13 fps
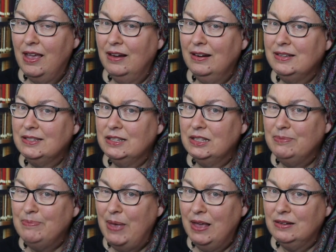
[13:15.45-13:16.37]
and I
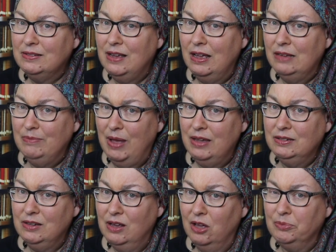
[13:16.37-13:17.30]
suspect I might
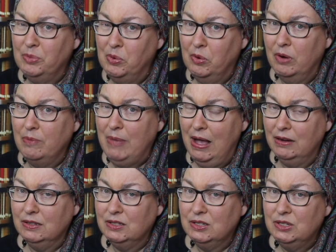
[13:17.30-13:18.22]
talk more about
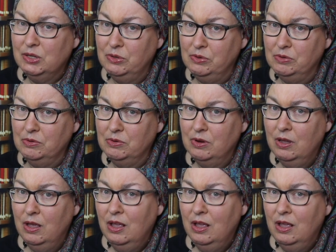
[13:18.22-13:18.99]
it soon,